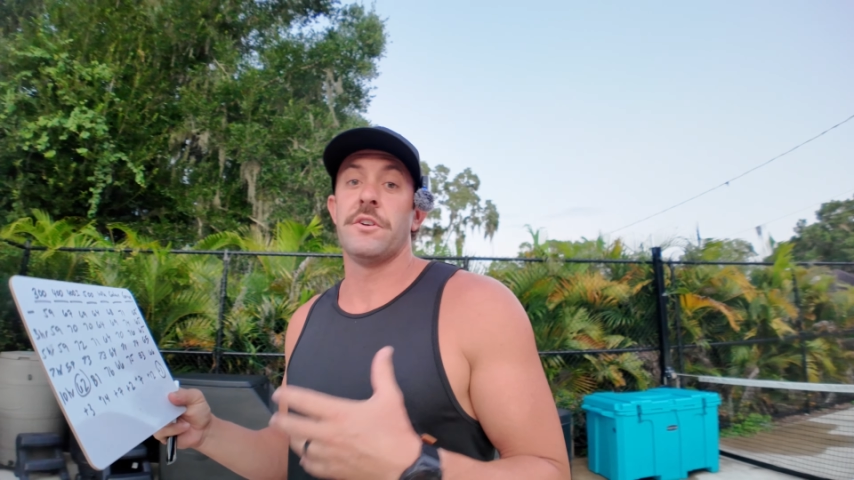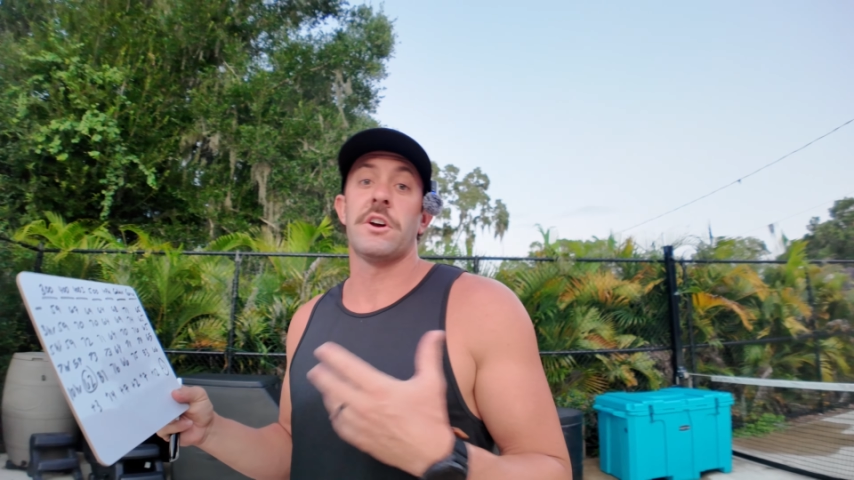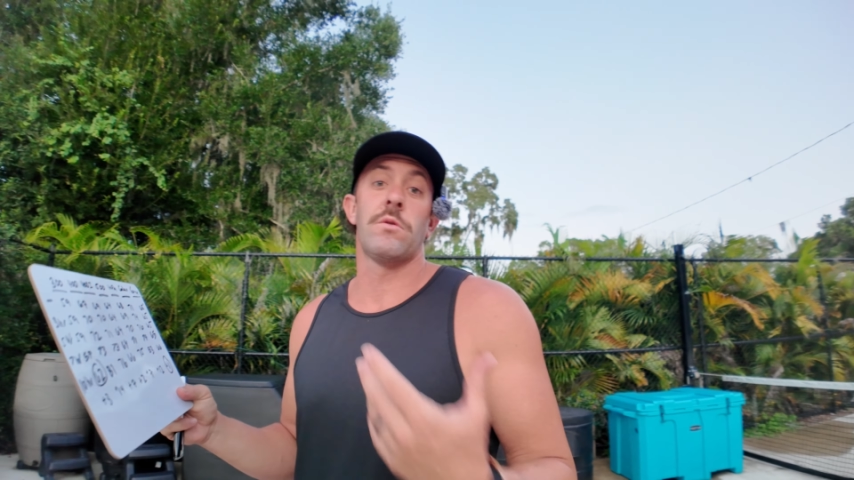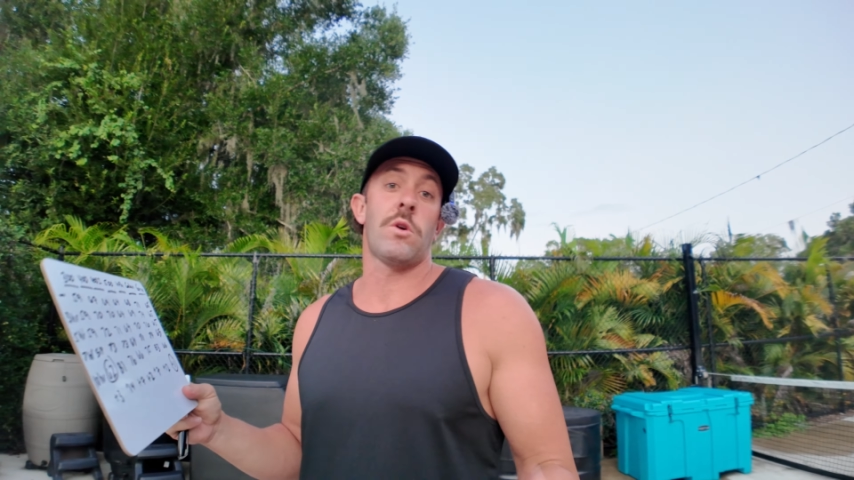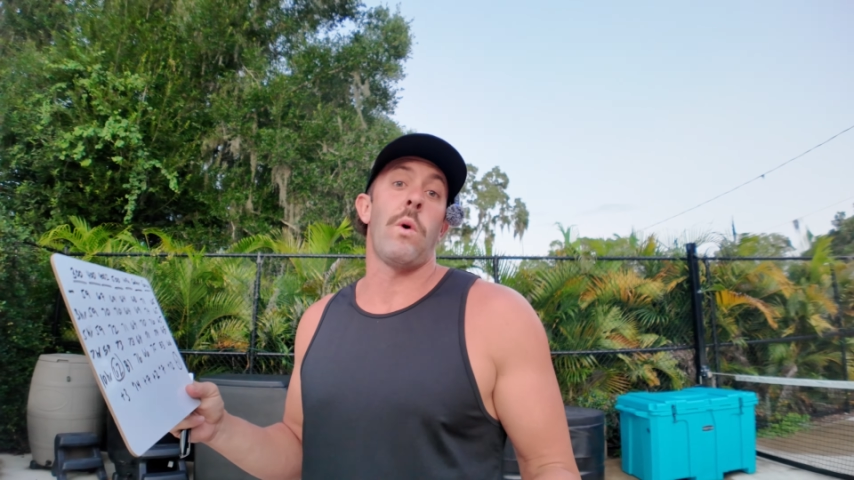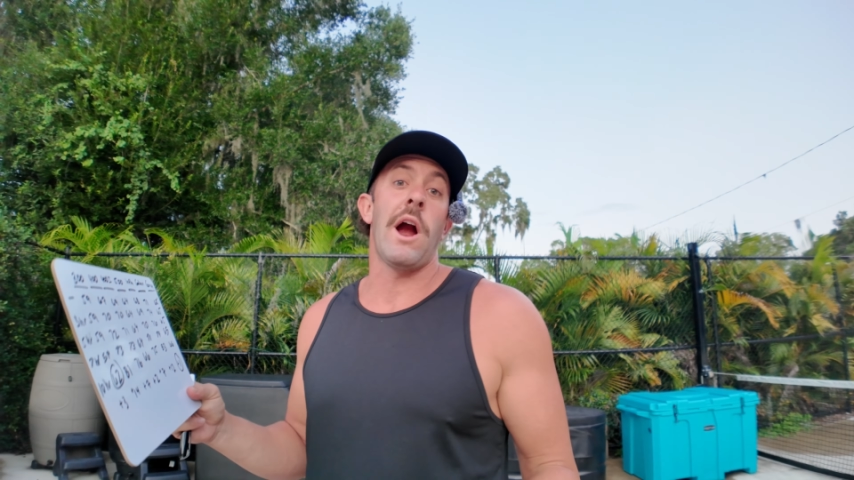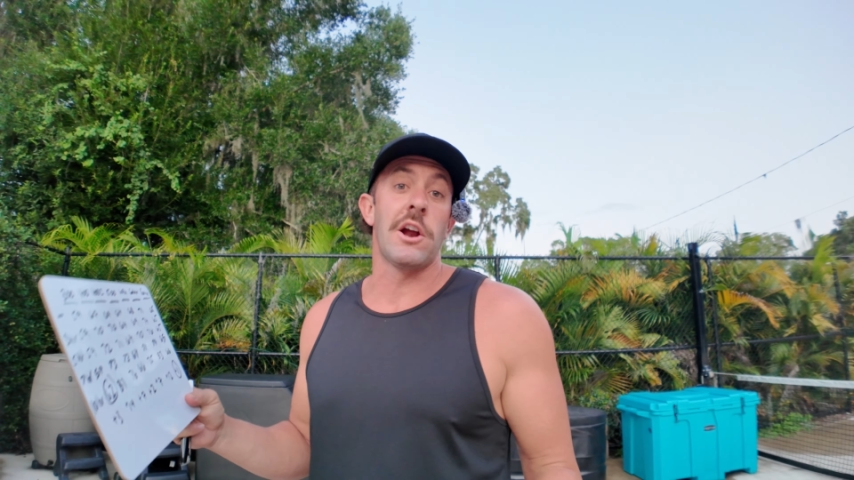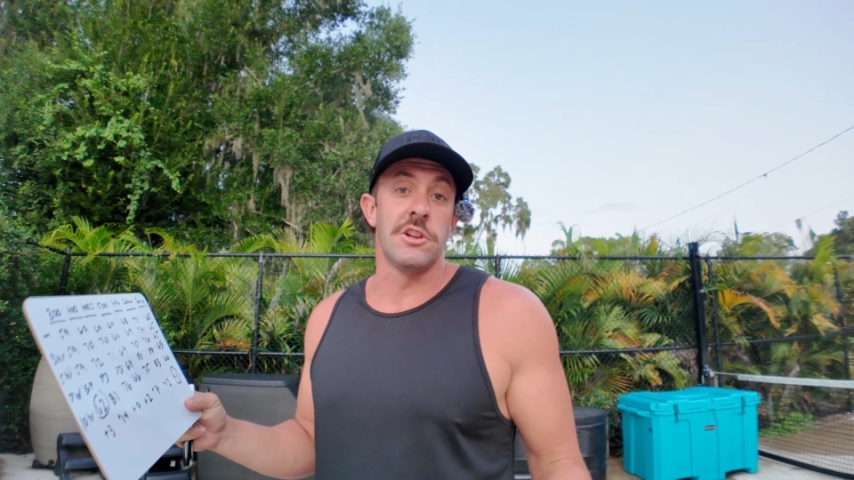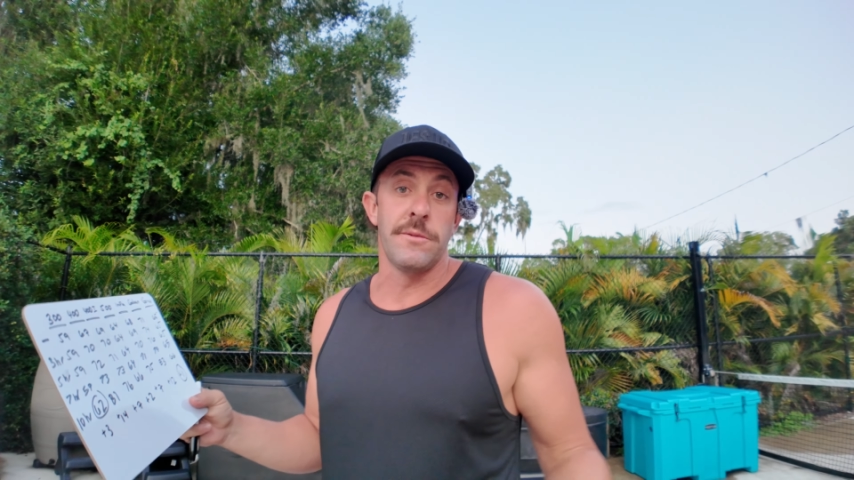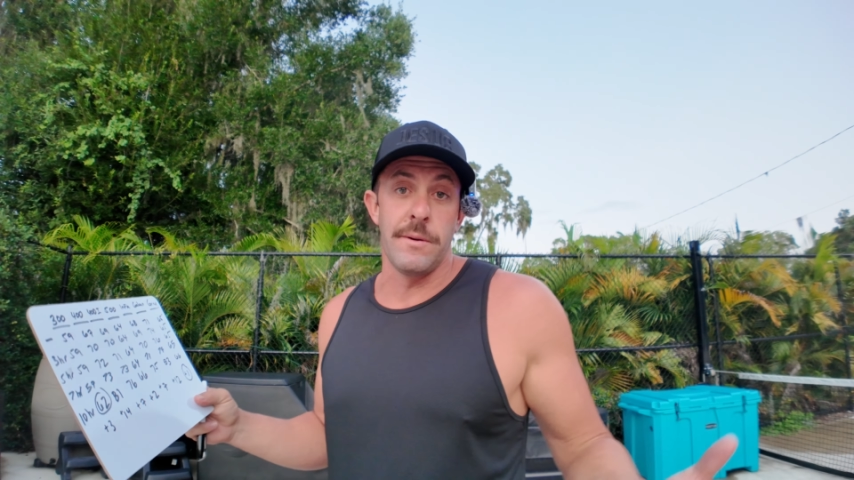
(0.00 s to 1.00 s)
they're gonna
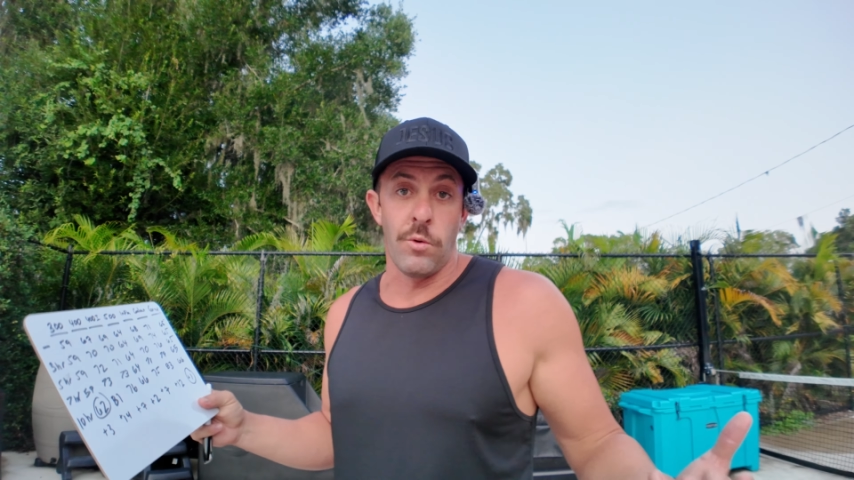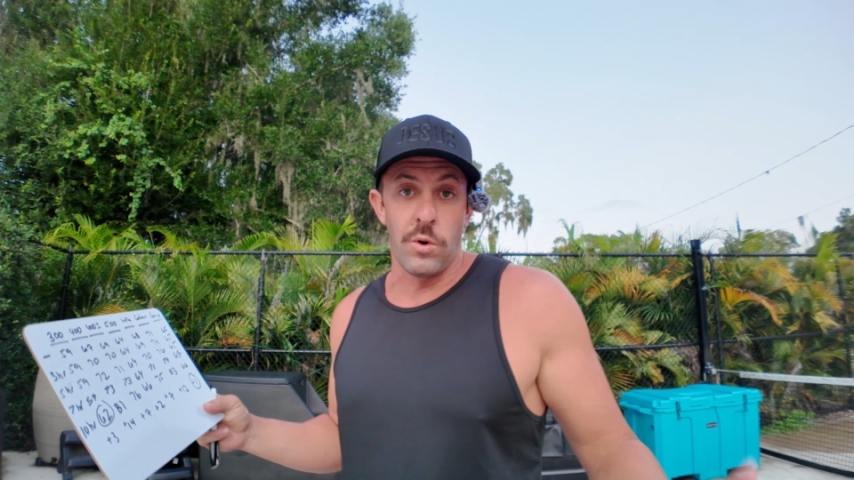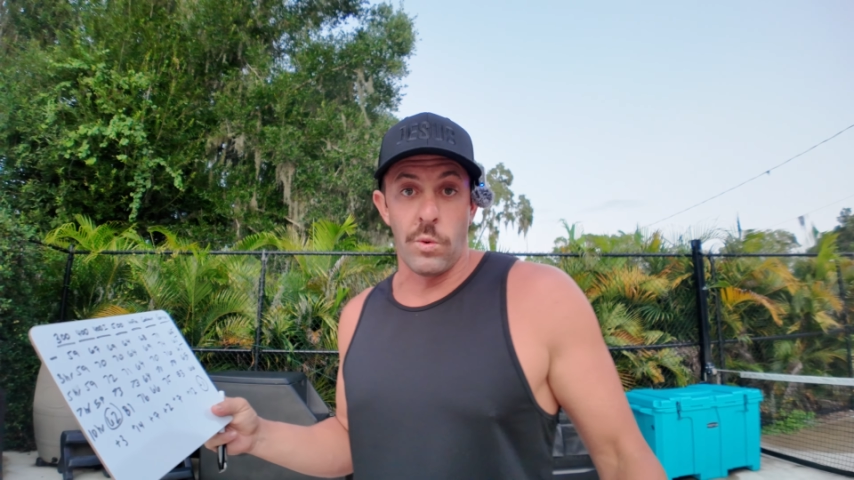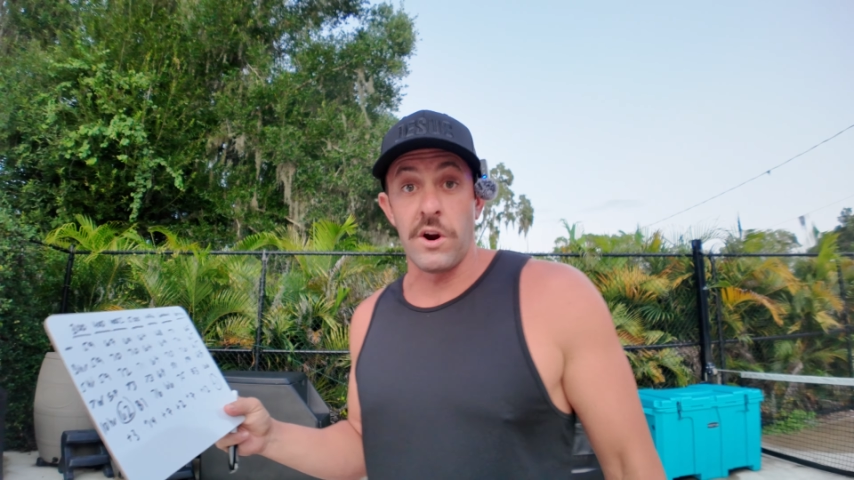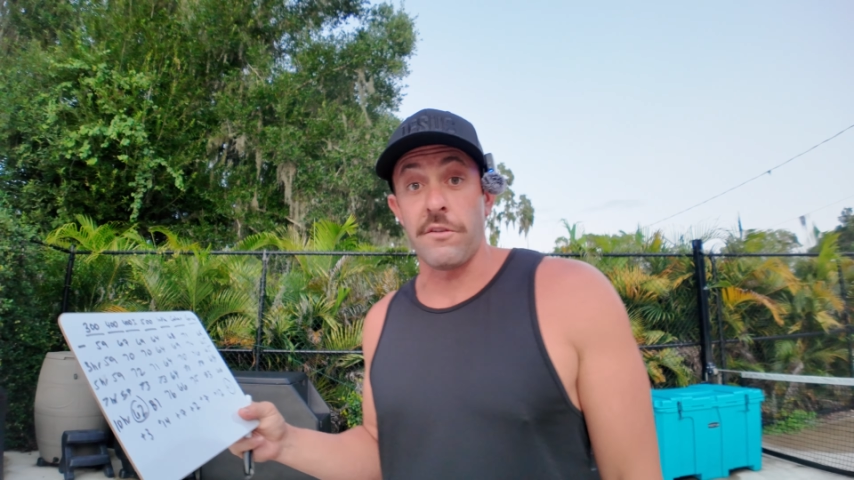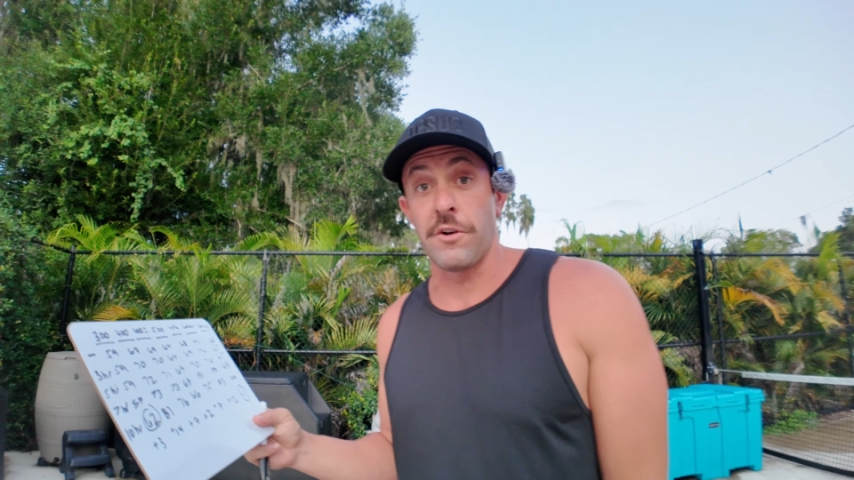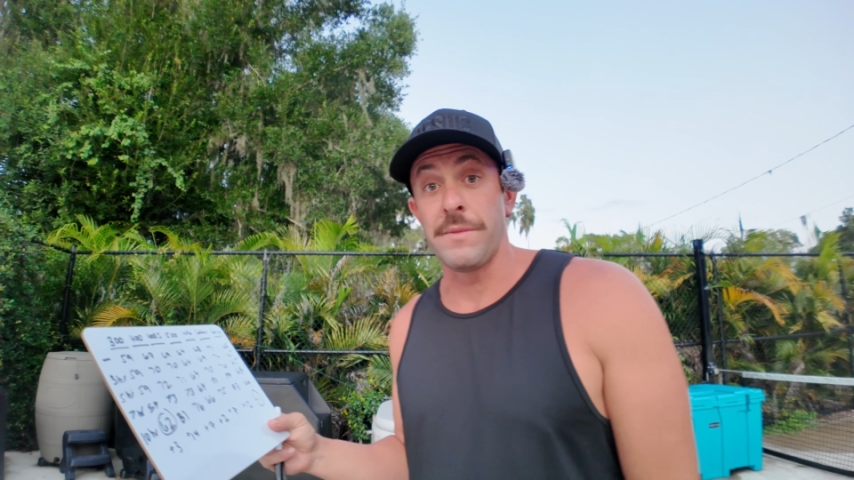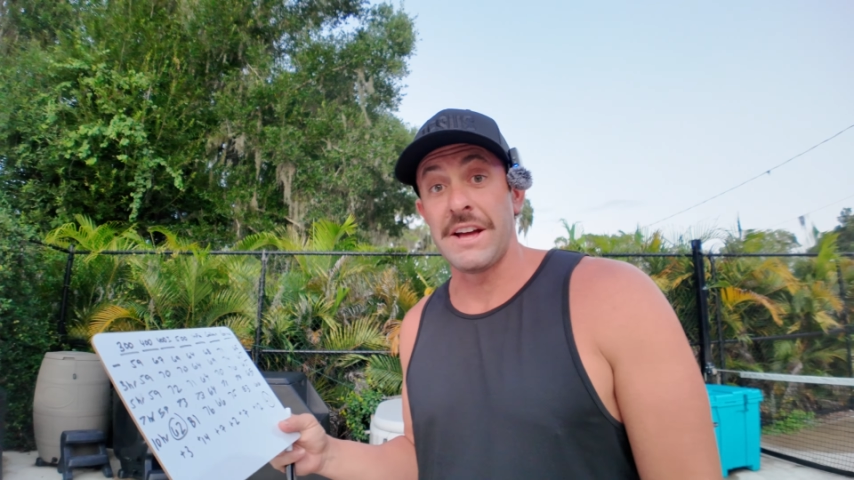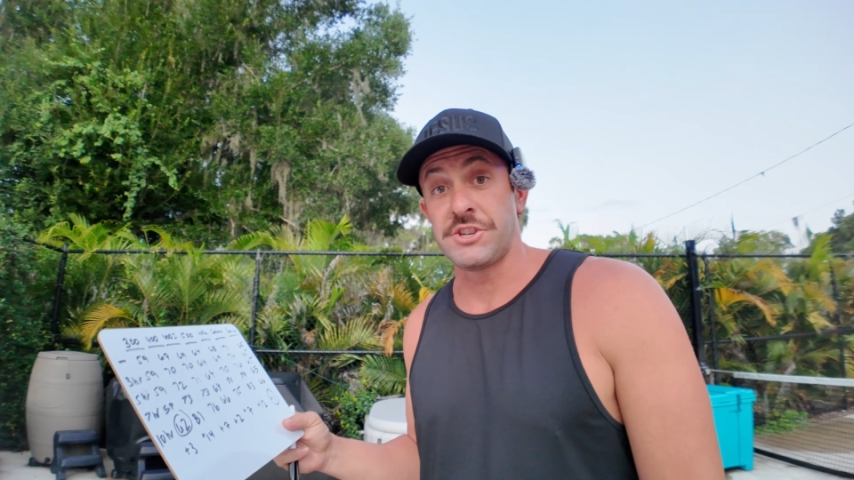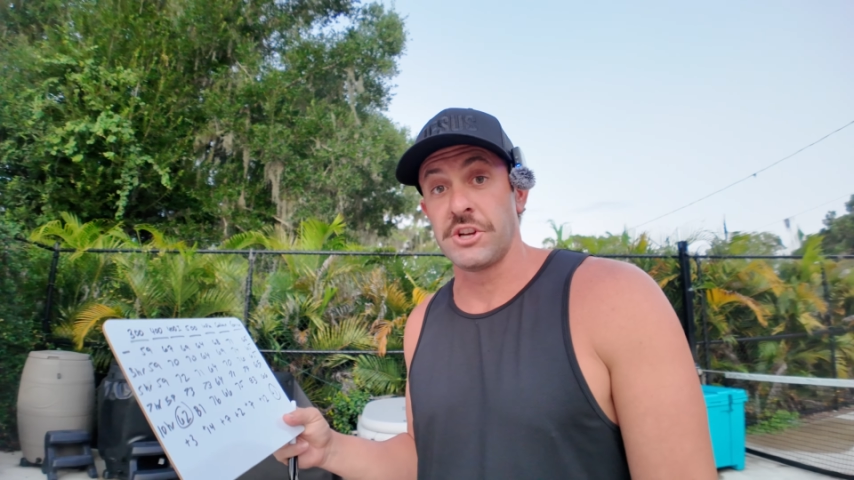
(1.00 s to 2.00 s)
require a little bit more work
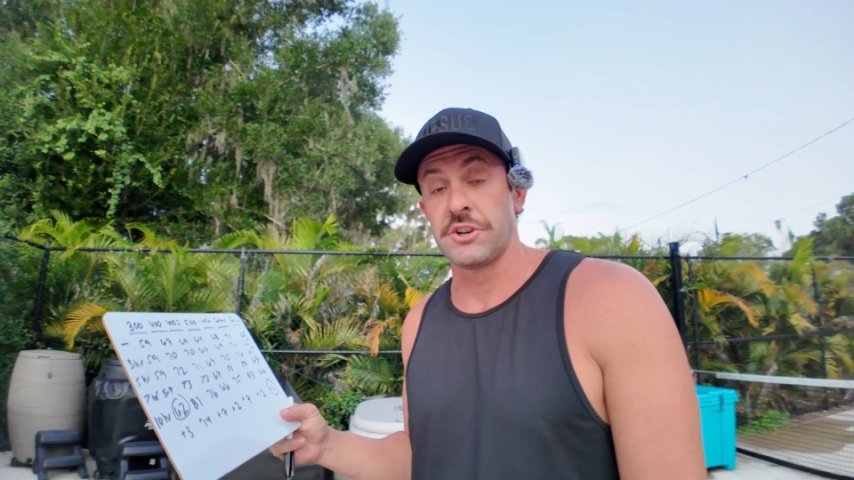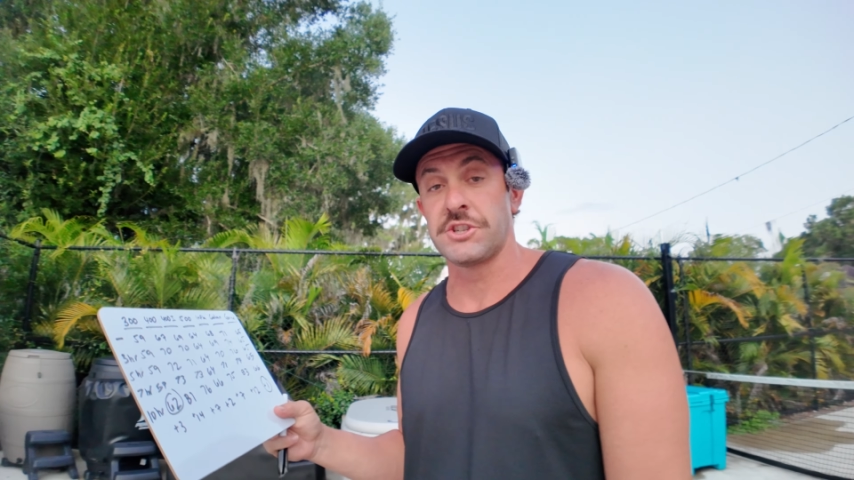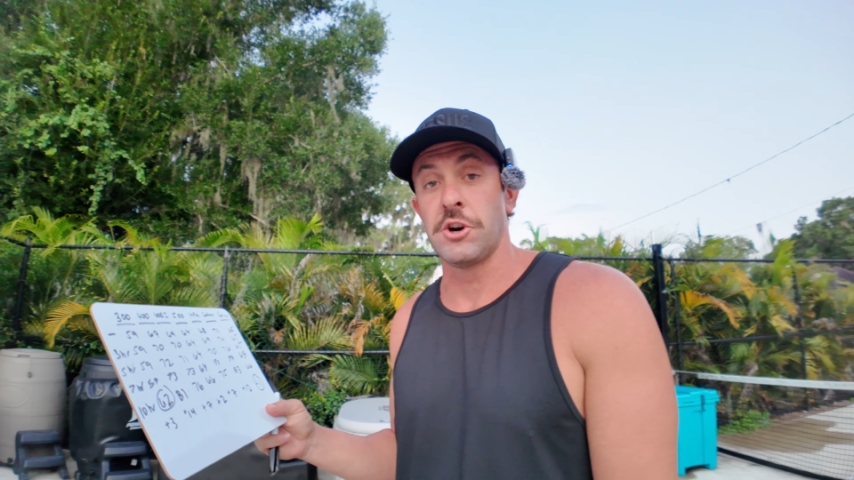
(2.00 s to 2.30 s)
from that chiller,